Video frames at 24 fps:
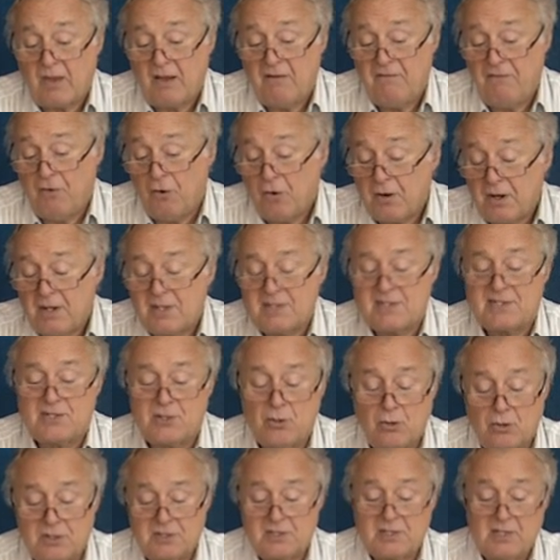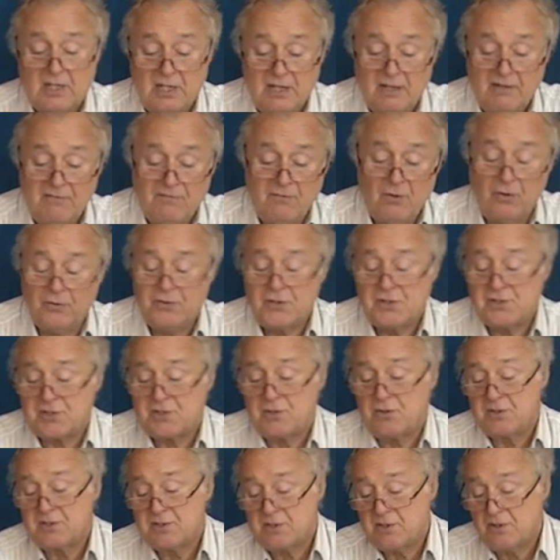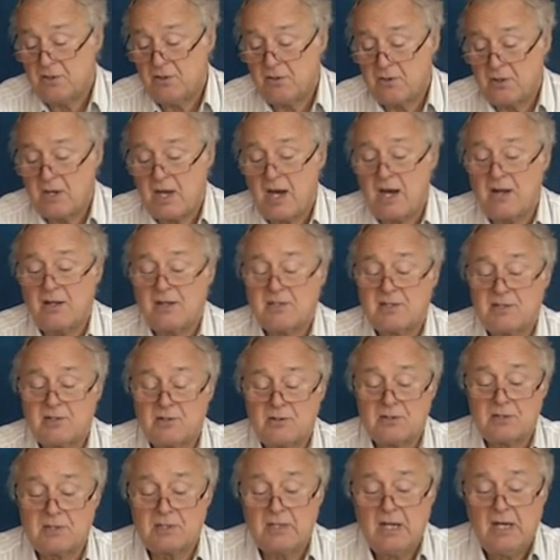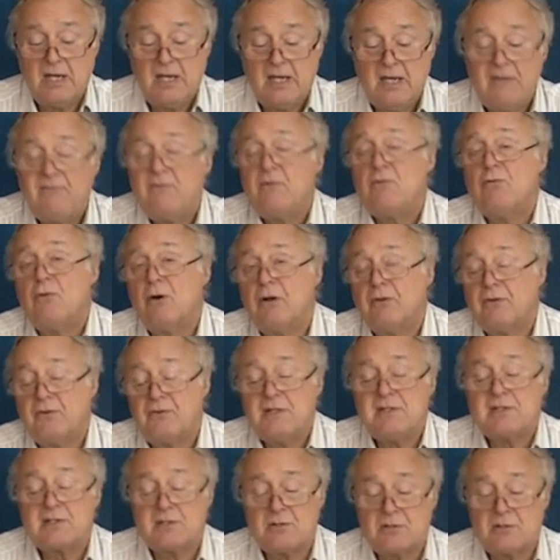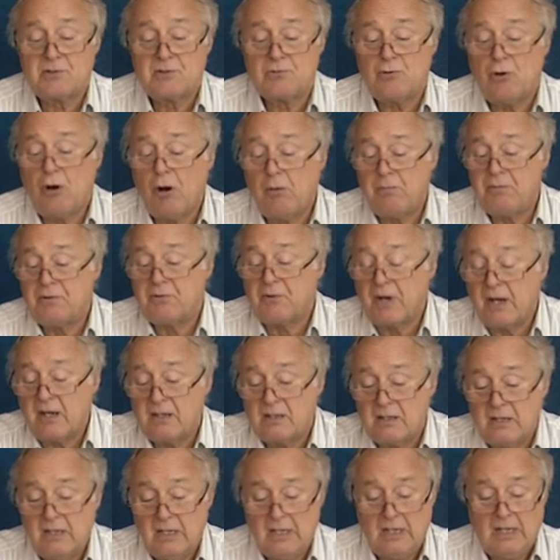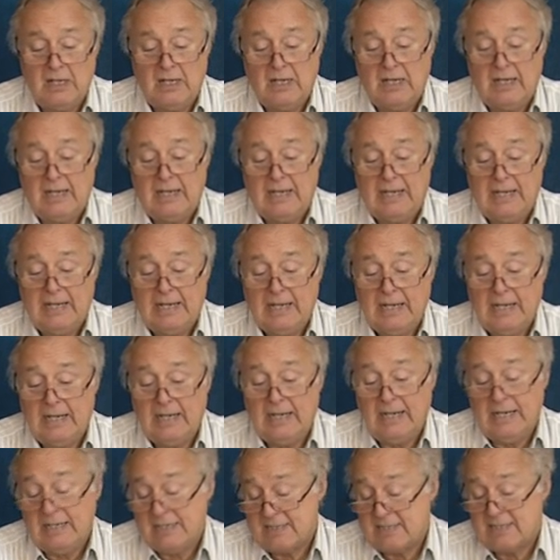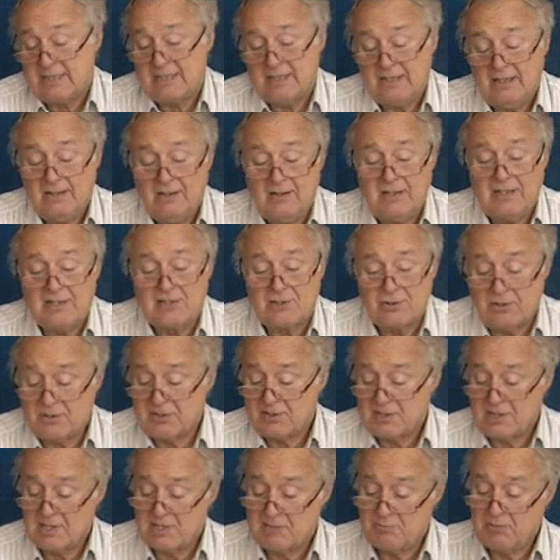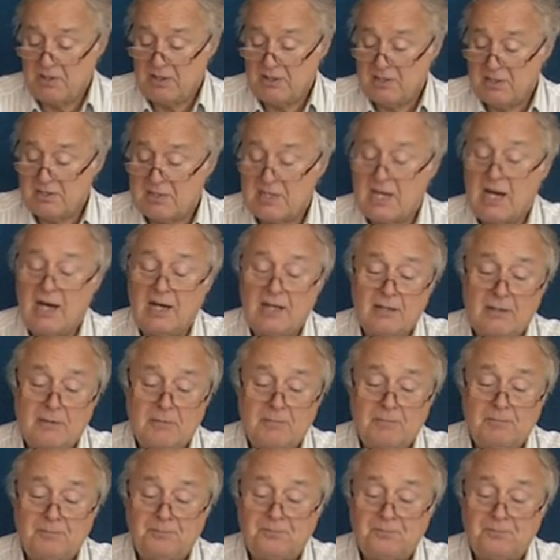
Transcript: for a source, a voltage source or current source, if you want this to operate as the source has been designed.